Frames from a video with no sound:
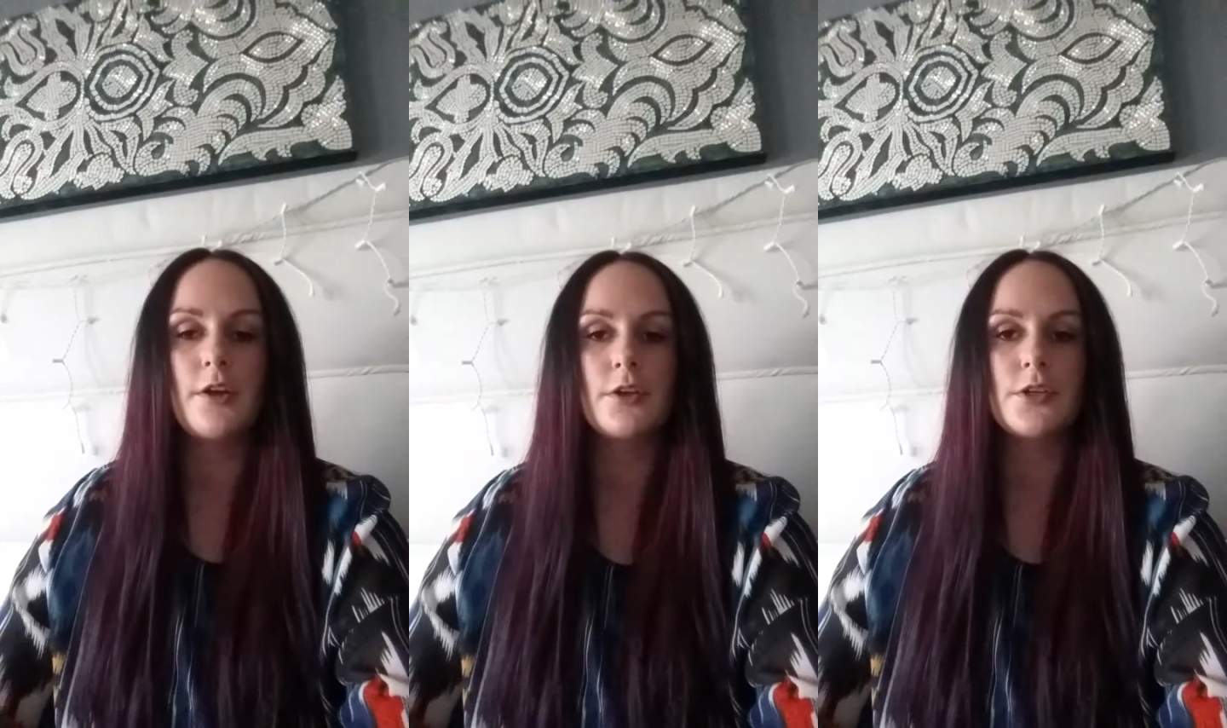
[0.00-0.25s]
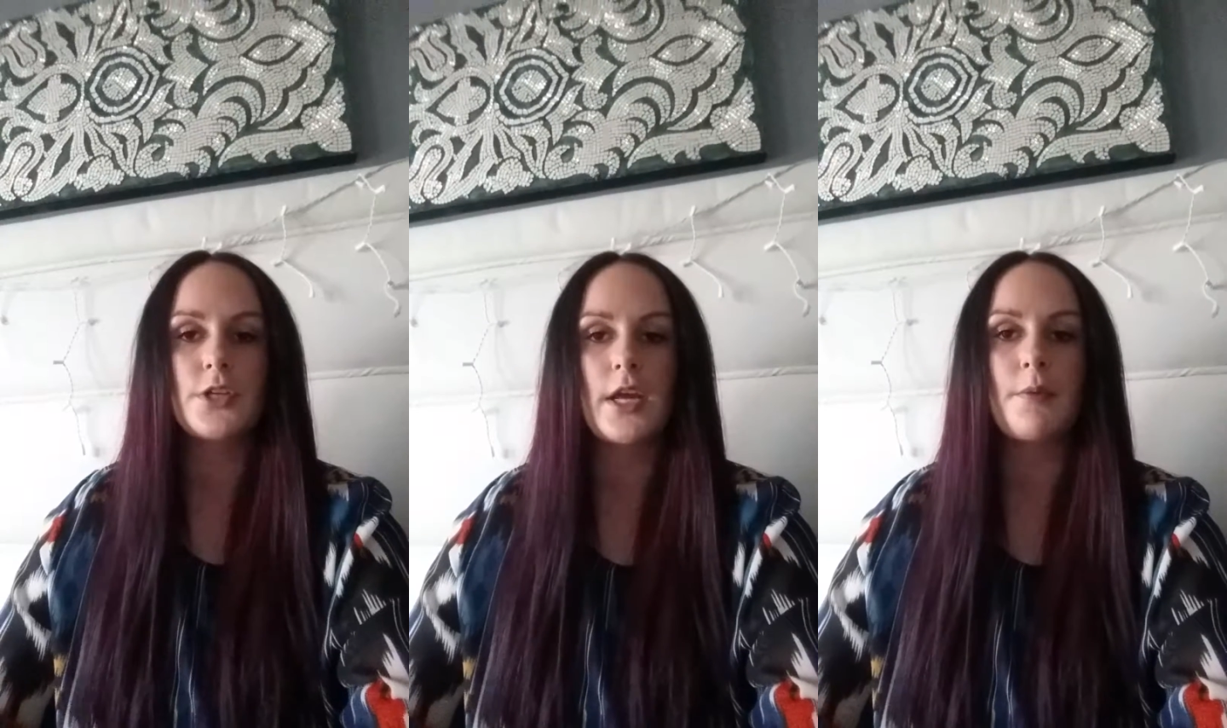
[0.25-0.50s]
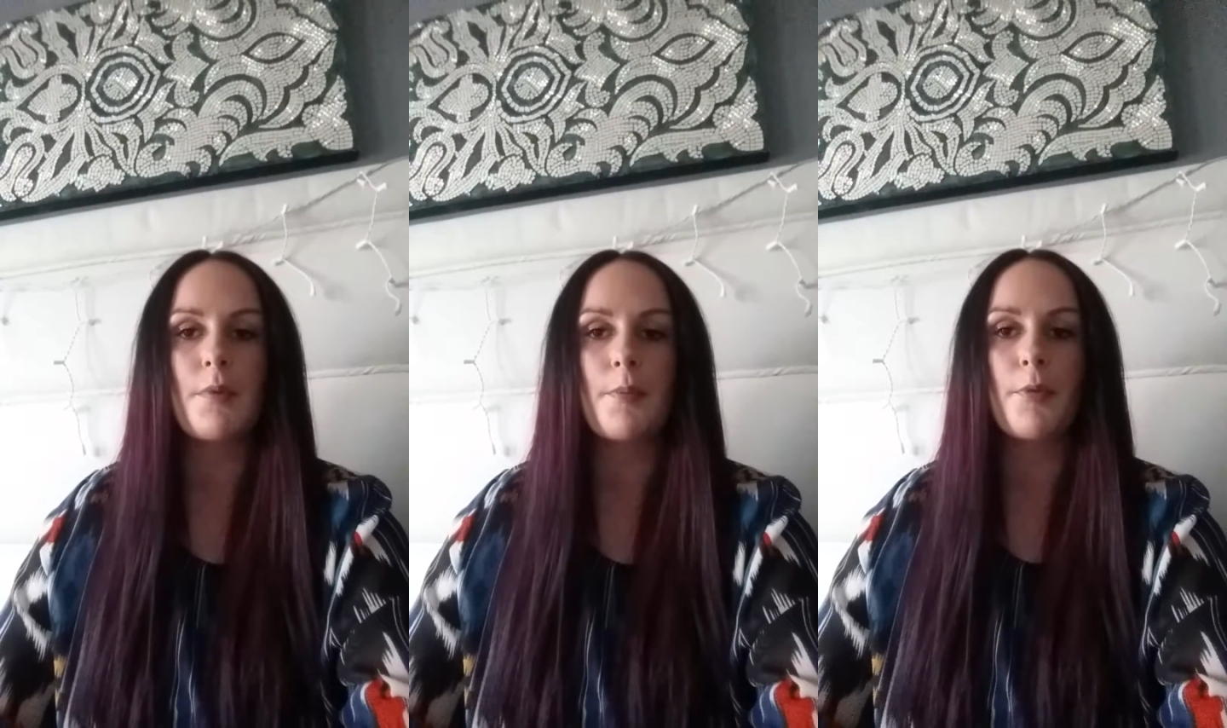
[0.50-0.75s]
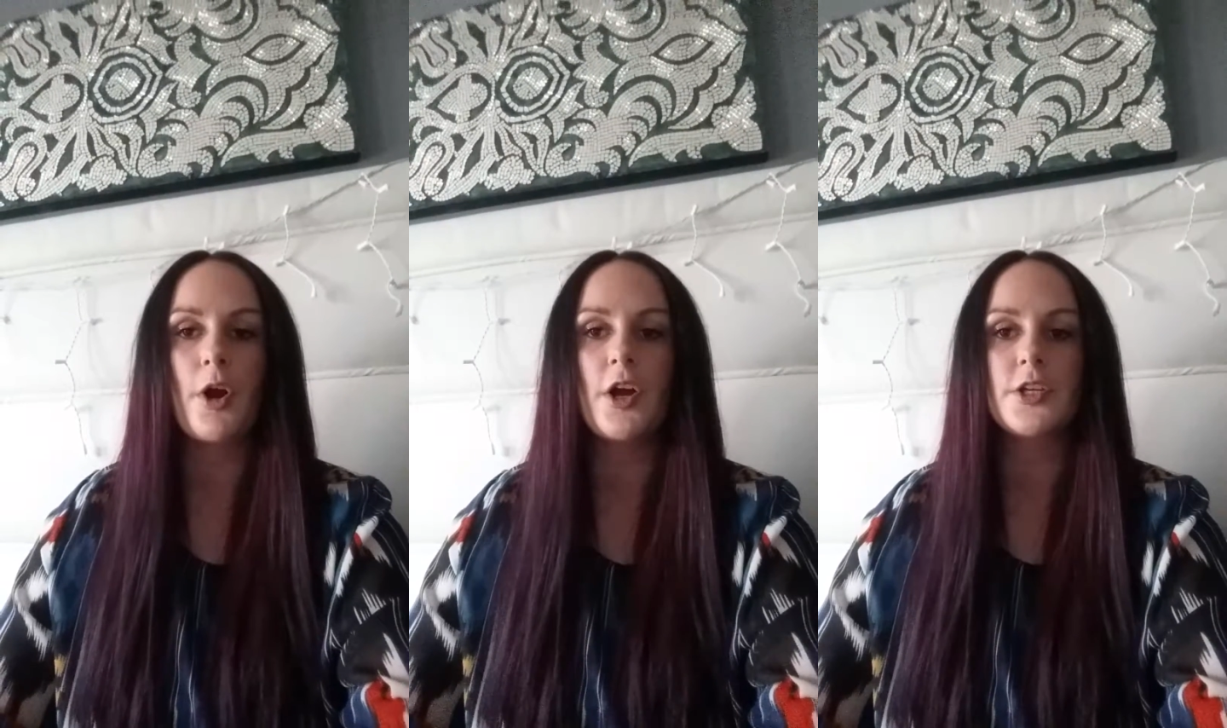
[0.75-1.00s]
understand my
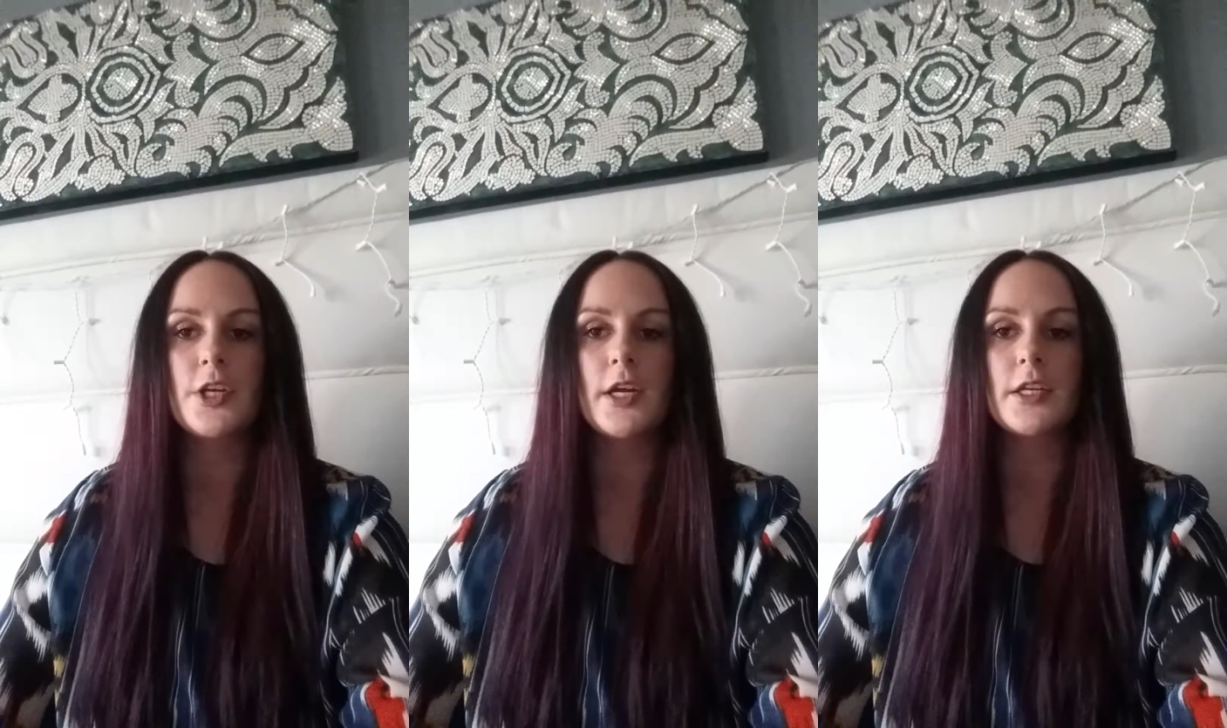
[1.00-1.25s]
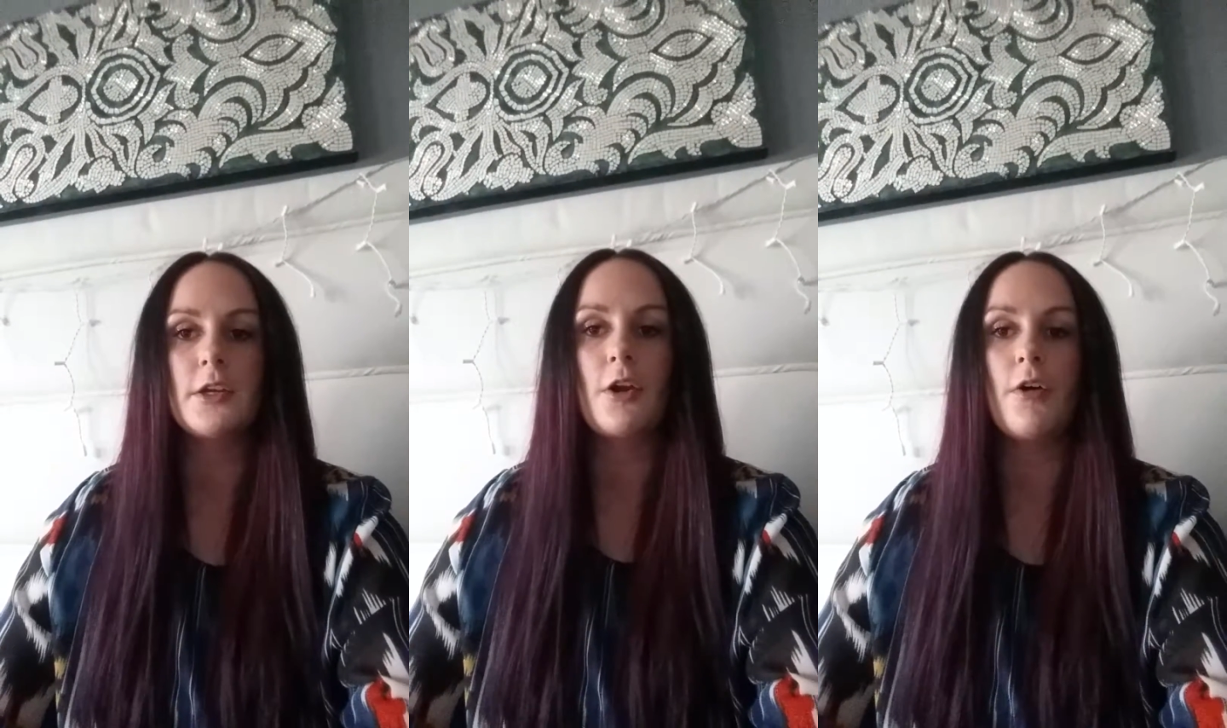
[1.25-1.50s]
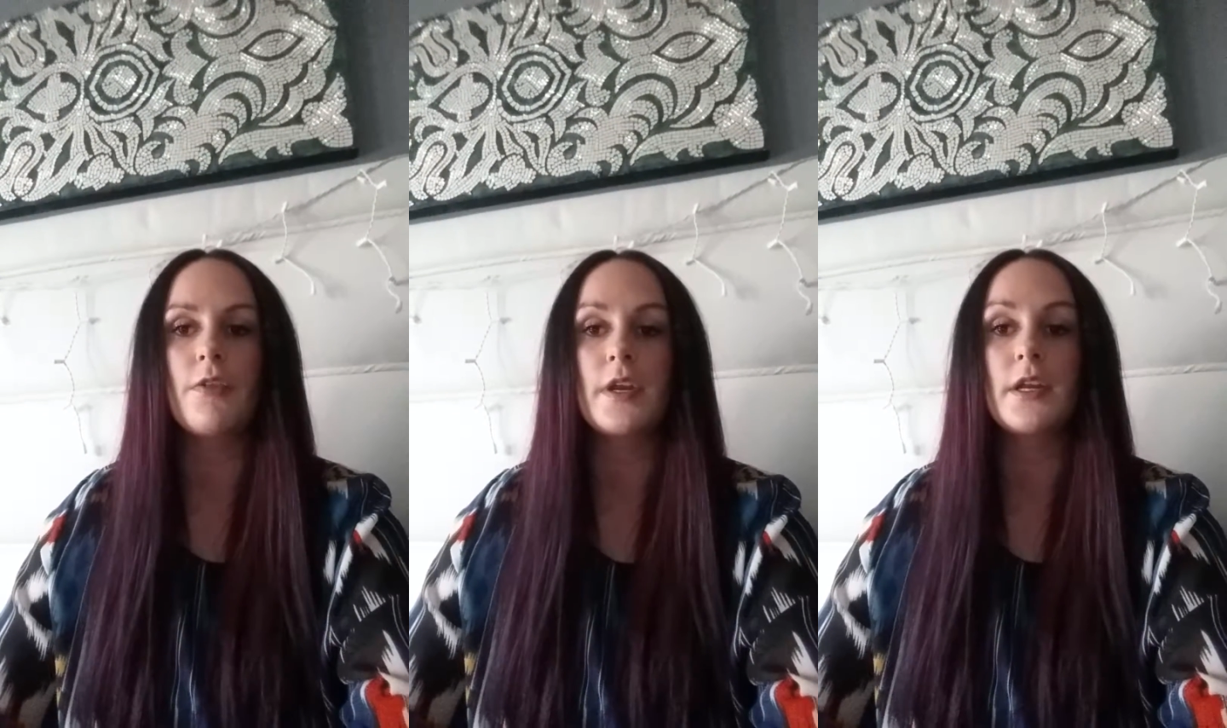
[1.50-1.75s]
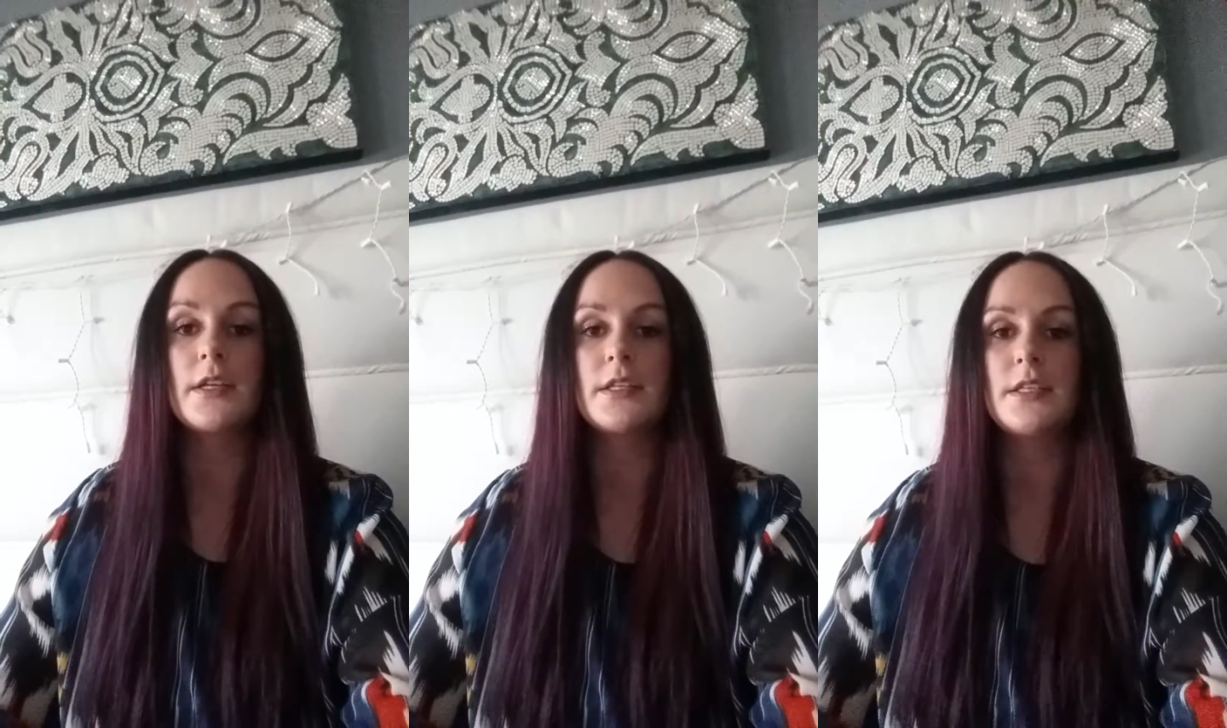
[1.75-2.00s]
project and all
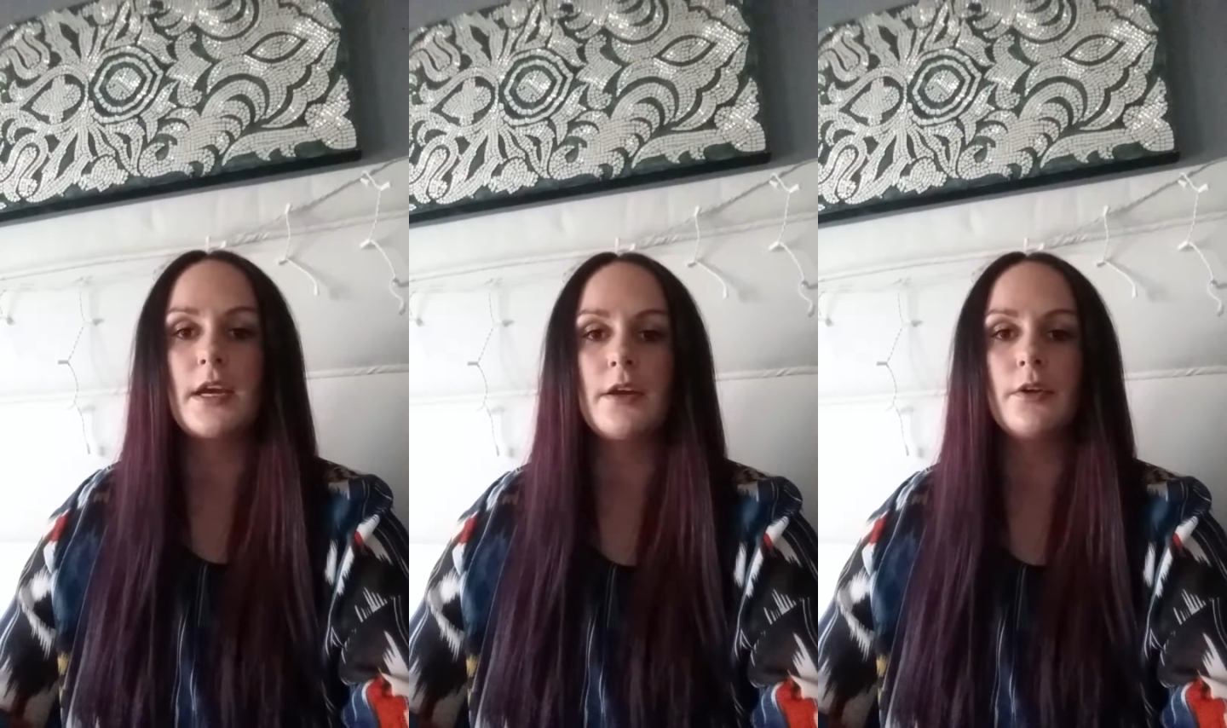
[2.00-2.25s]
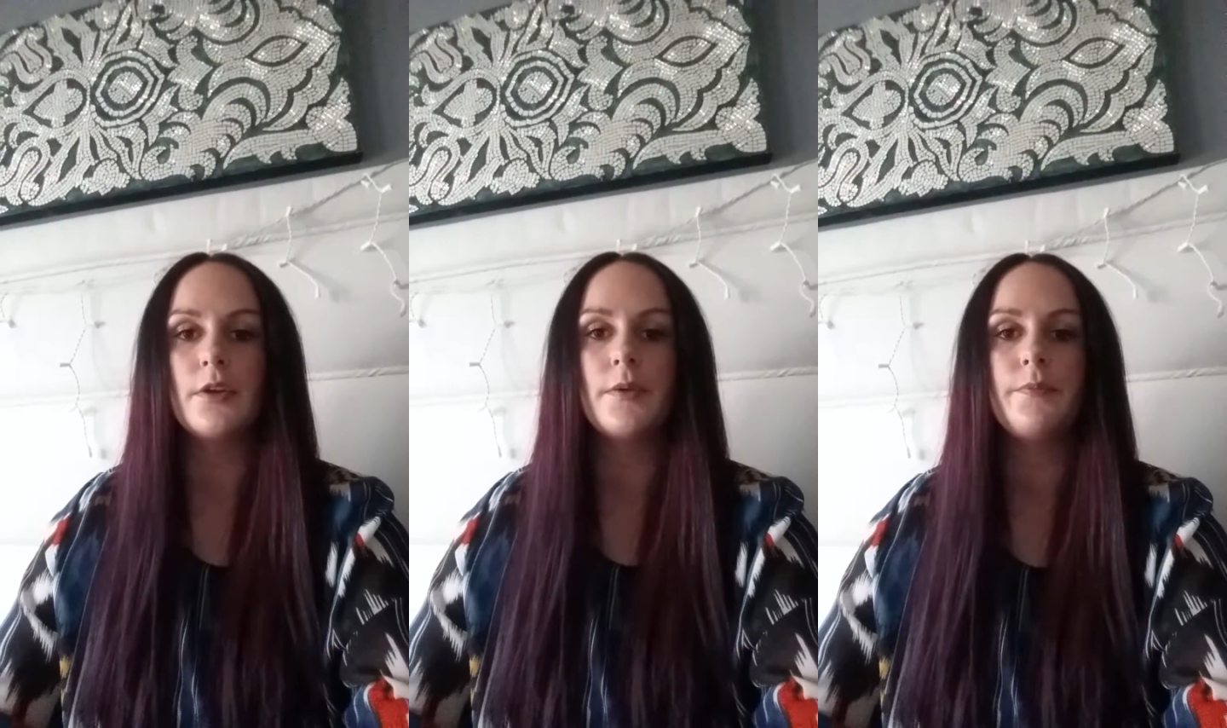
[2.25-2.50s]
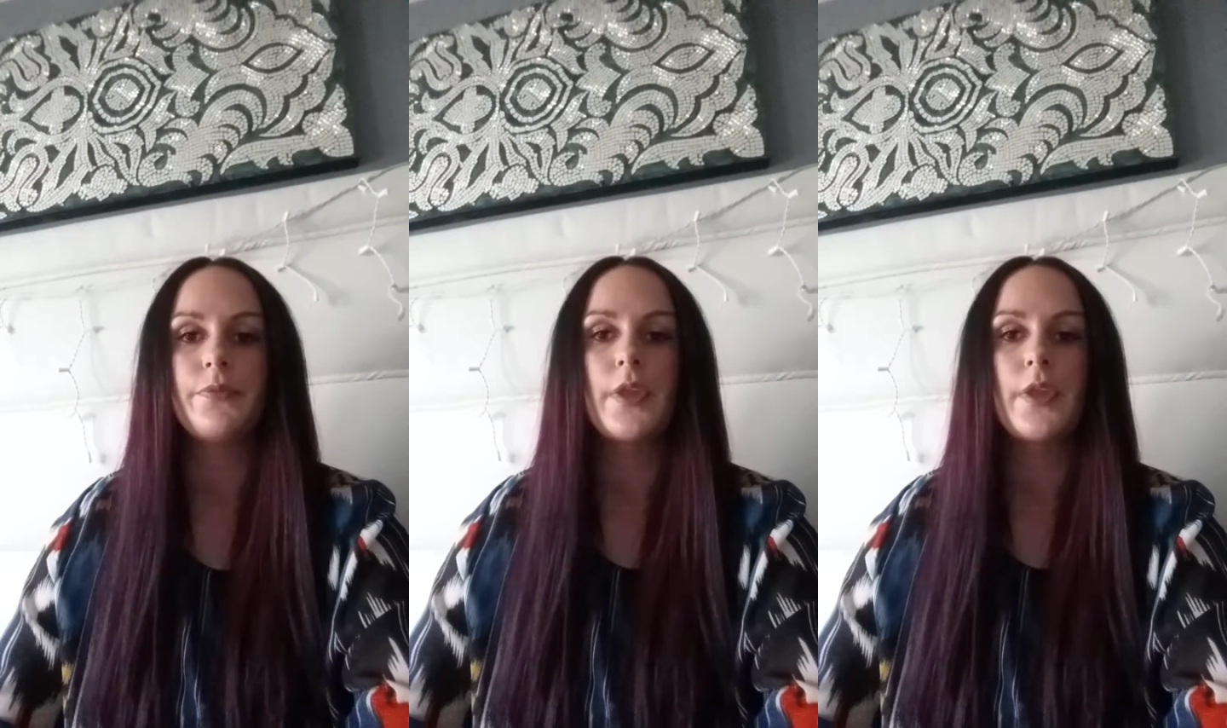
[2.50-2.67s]
that it entailed.